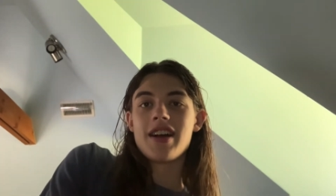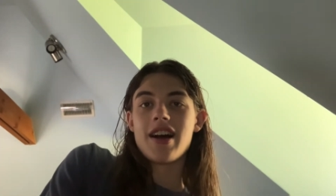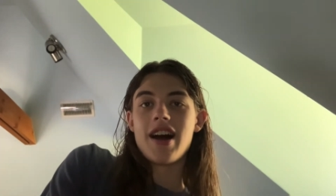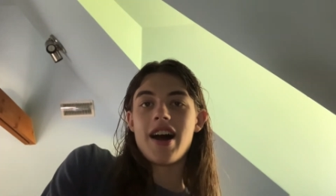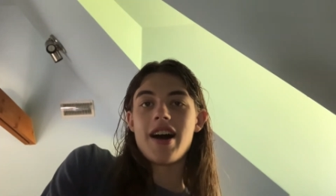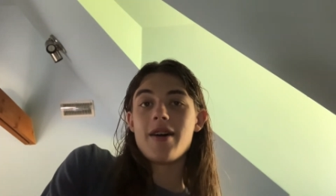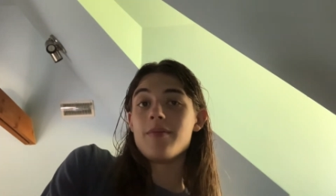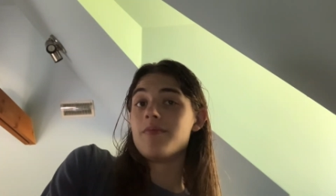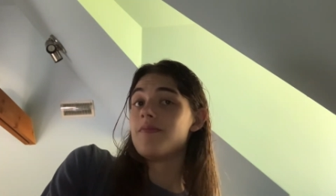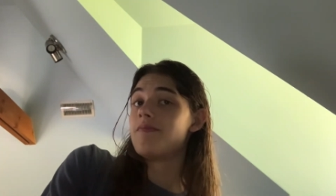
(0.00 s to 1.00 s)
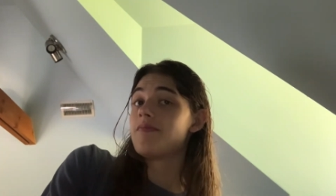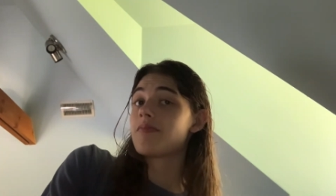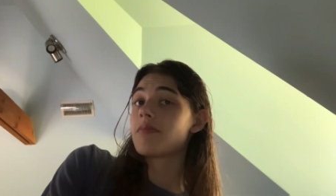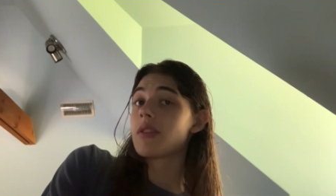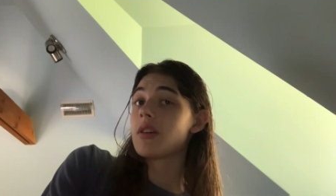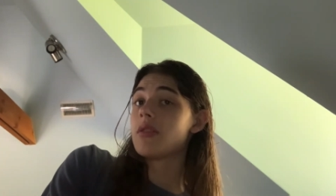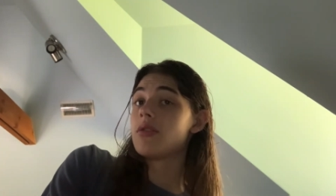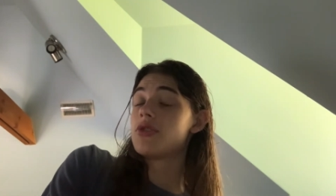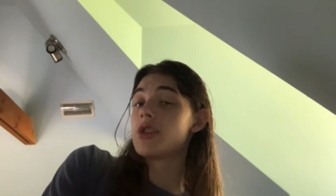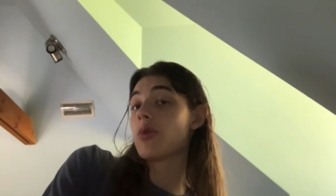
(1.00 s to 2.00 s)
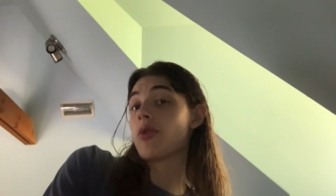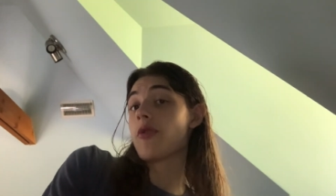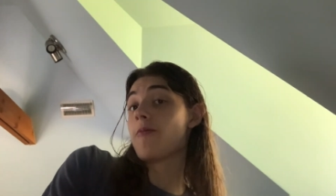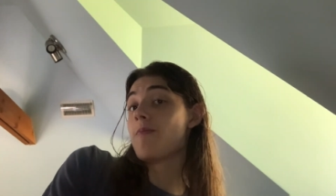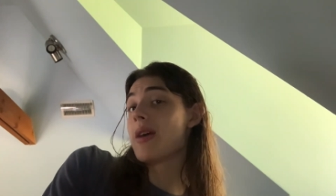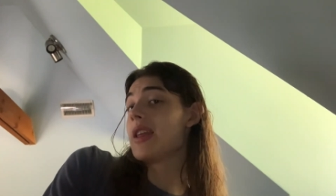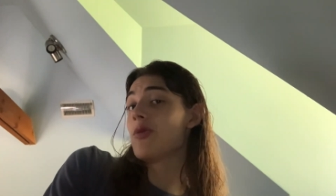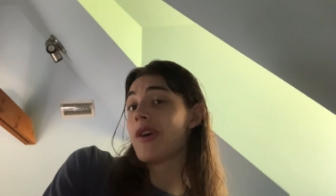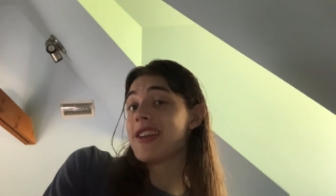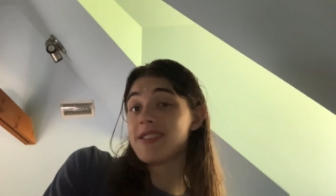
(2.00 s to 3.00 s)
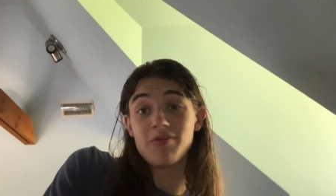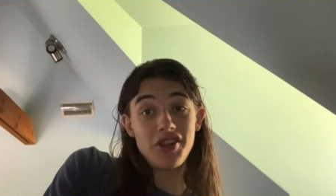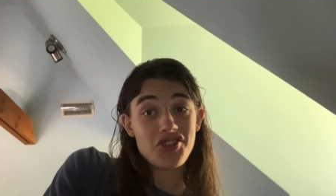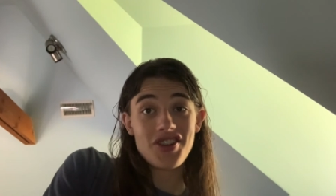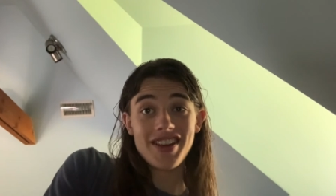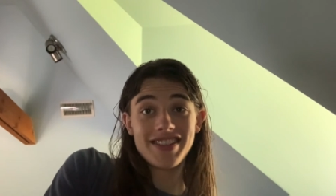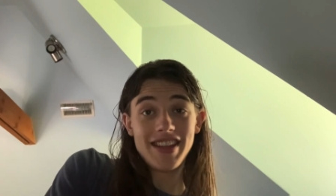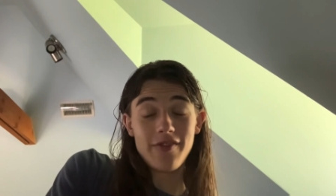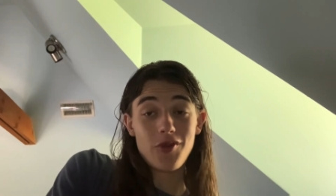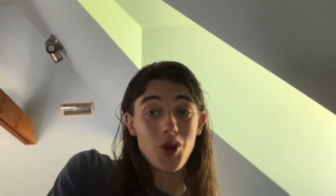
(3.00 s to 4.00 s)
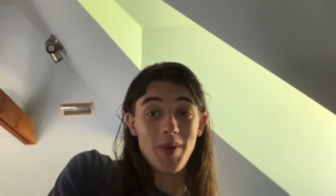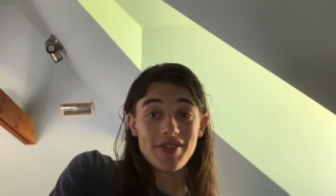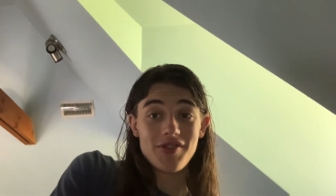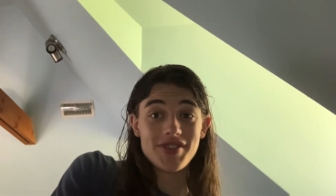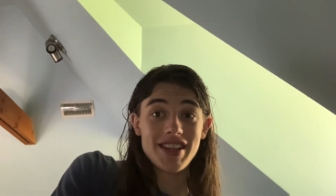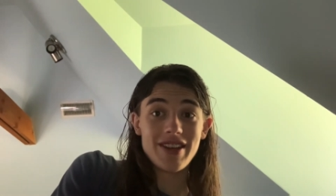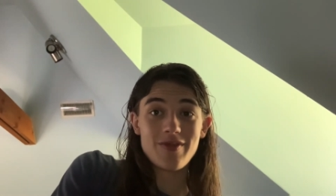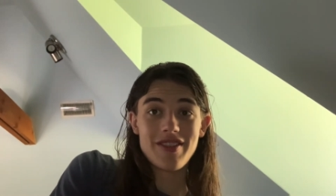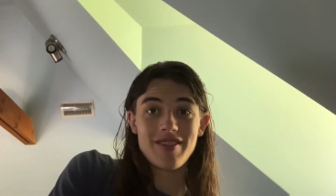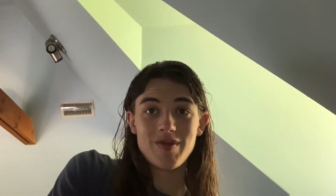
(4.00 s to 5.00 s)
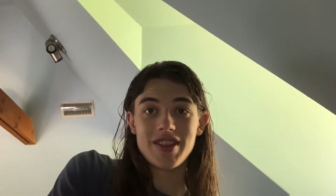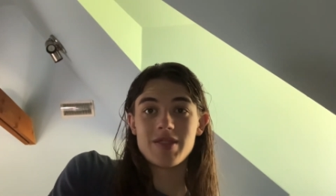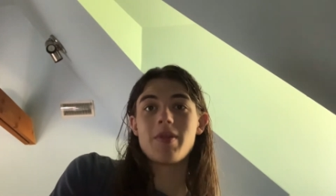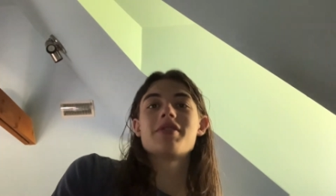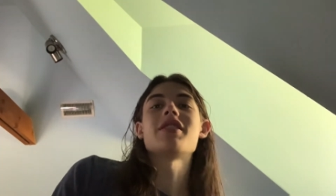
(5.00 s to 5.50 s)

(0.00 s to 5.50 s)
Um, so there are many ways bludgeoning can take form, as you've seen with, with the spells.